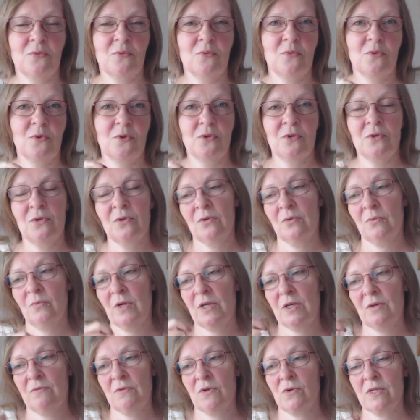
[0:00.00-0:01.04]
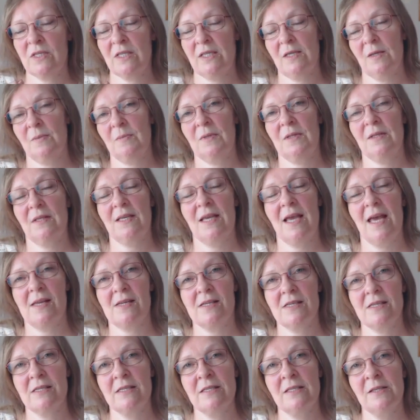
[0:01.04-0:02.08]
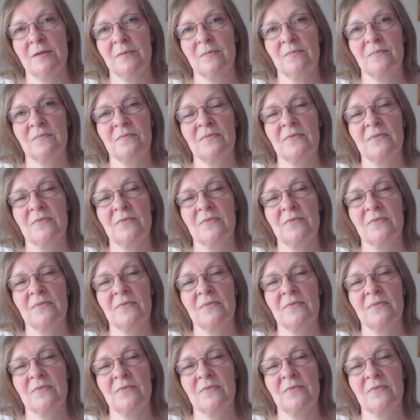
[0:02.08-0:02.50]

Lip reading: were, where you knot it up at the end.